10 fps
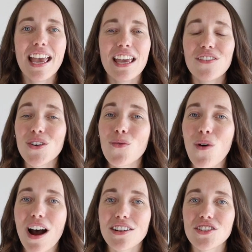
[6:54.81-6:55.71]
If you
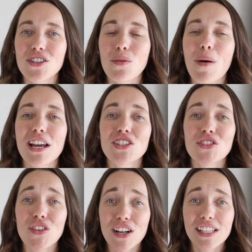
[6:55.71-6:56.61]
watched my
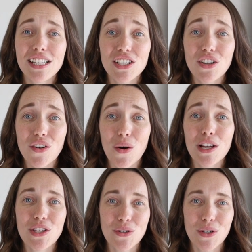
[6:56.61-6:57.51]
Struggling to Grow
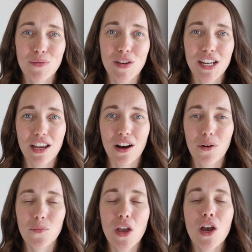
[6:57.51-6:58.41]
on YouTube
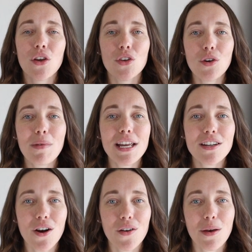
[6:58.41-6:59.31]
video, you may
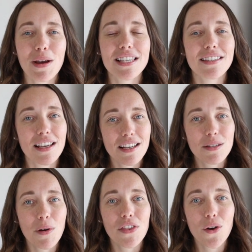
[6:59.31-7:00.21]
know that my
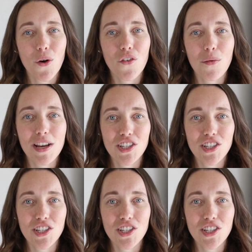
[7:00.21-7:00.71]
6-month goal for my